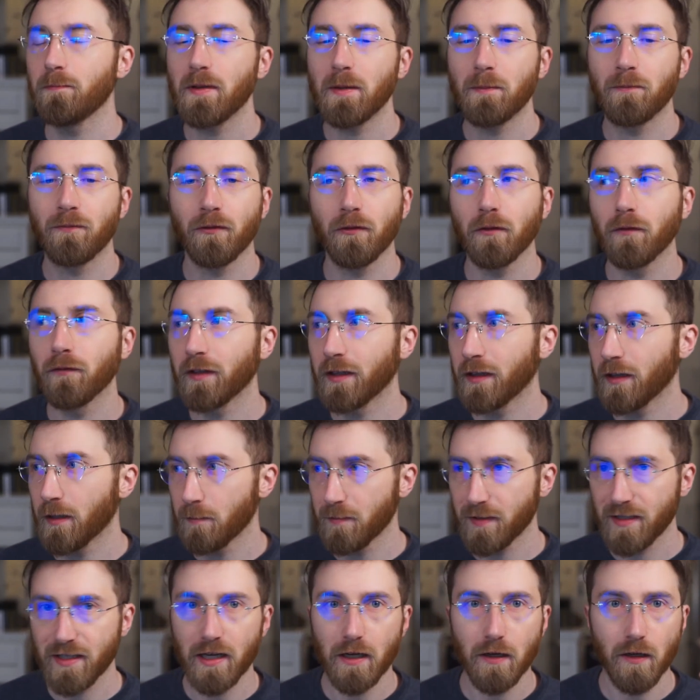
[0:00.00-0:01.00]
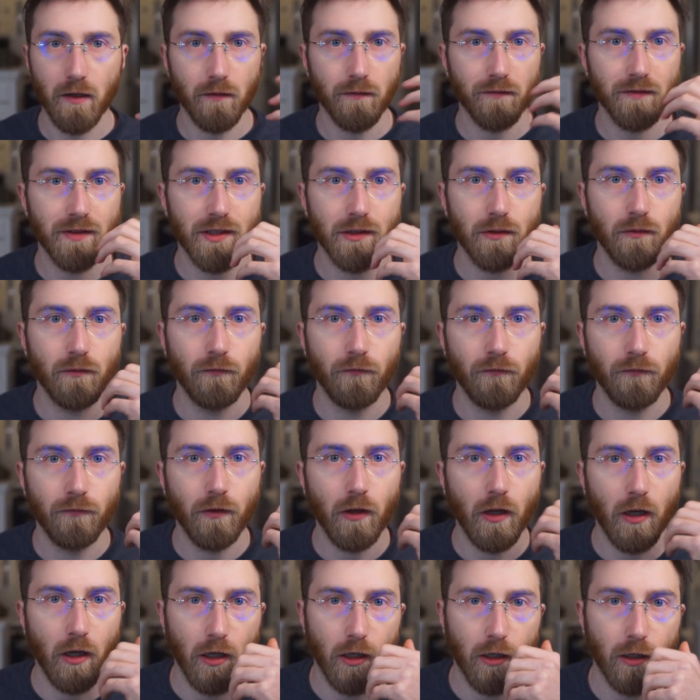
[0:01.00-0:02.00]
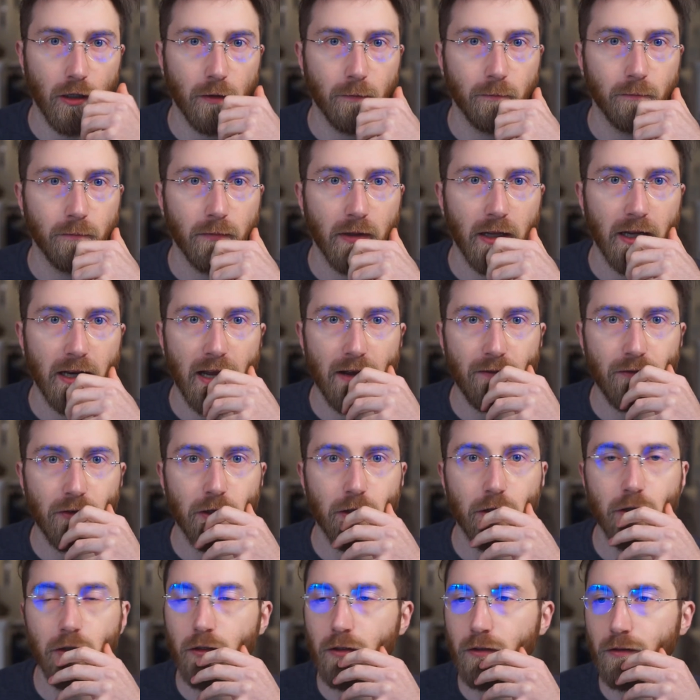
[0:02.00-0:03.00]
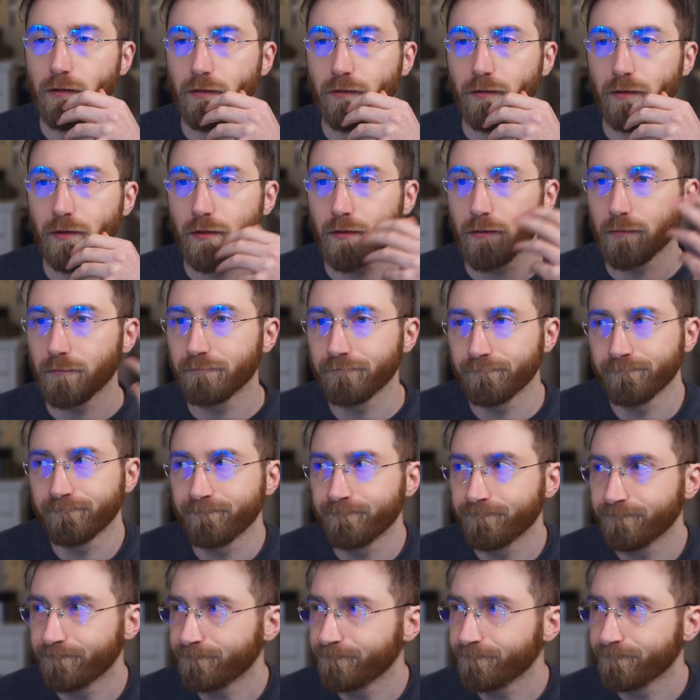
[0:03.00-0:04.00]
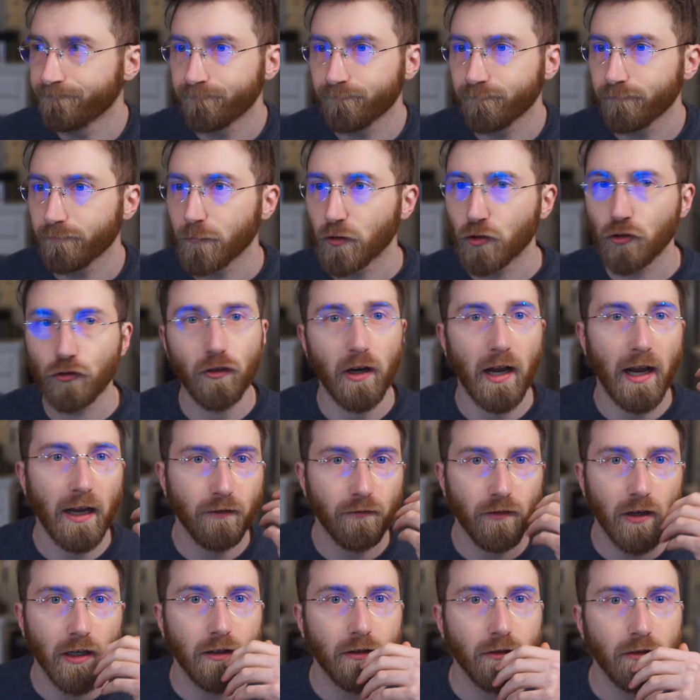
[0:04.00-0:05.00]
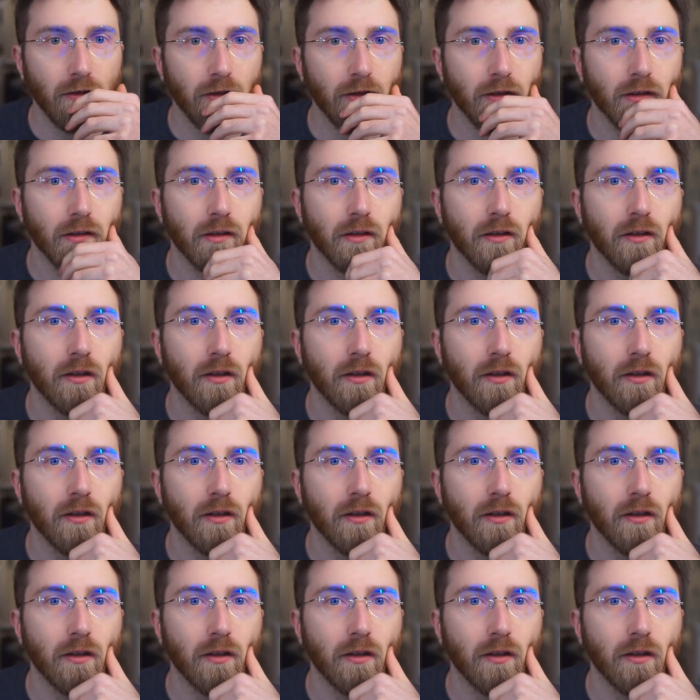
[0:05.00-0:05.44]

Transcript: be proving themselves and have a good track record.